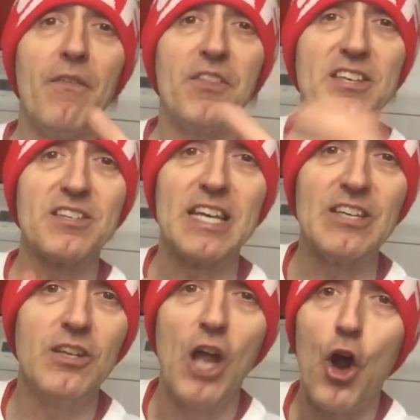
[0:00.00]
this
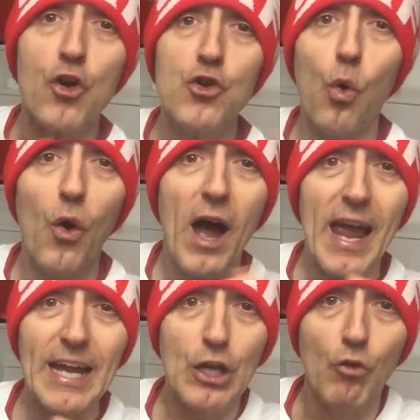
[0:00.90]
season. No
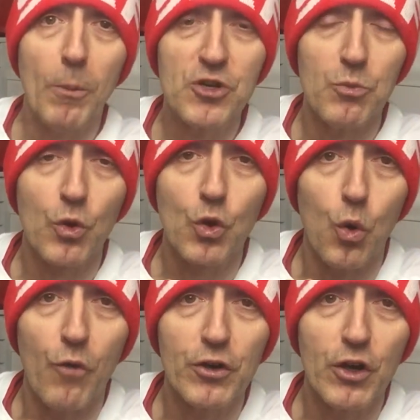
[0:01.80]
interruption with
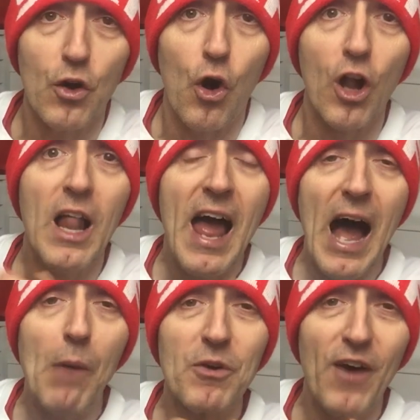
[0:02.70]
COVID at all.
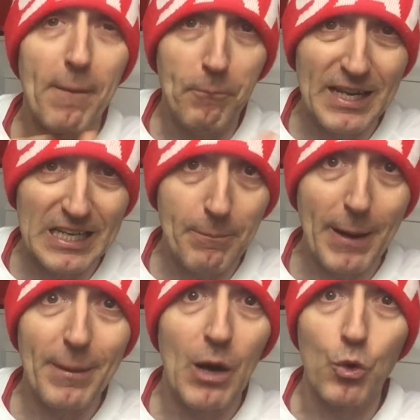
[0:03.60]
And we've had plenty of
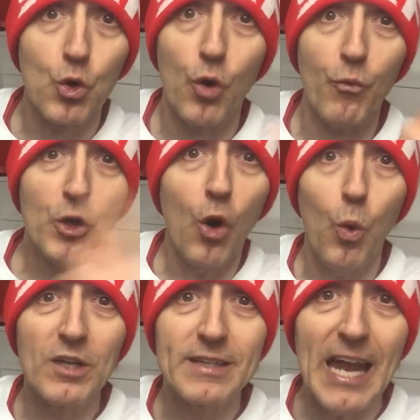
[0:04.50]
people out with COVID. We've got one